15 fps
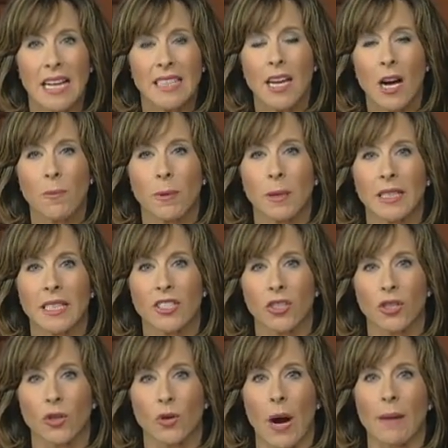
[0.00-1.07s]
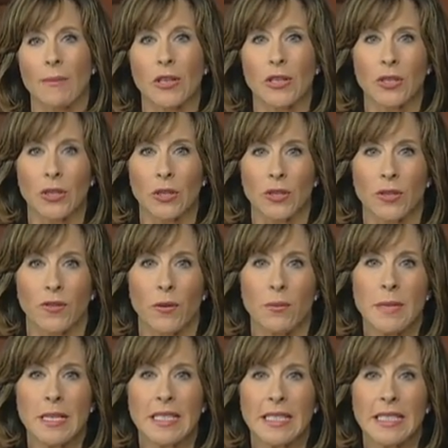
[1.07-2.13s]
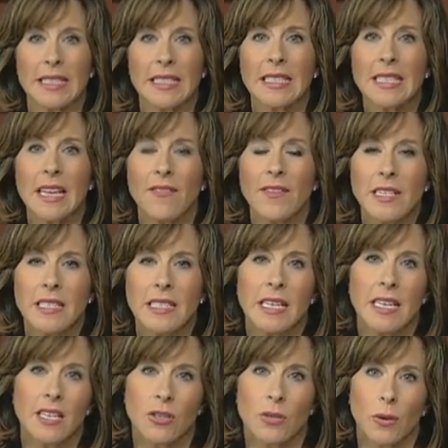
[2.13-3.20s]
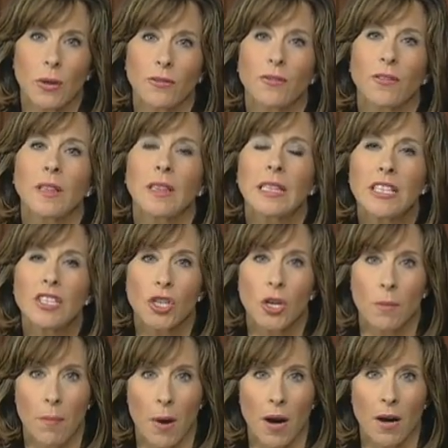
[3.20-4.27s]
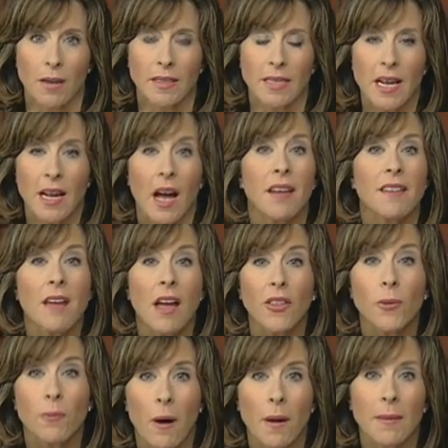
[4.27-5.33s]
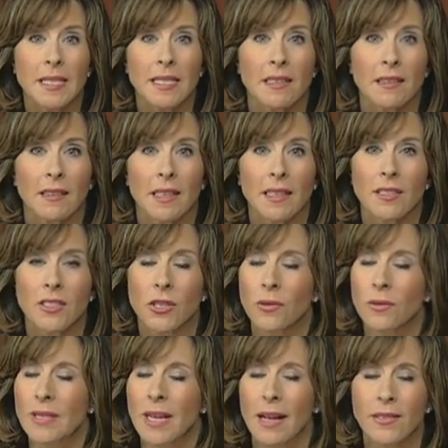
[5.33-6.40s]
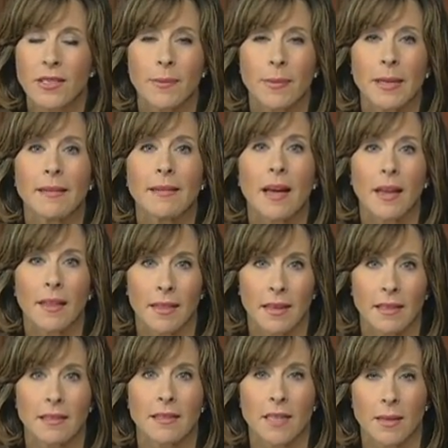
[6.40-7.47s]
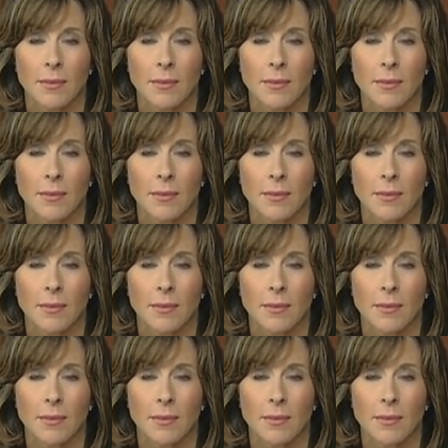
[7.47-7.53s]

That's how police describe the search for missing 17 year old Phylicia Barnes. Another promising lead turns out to be nothing.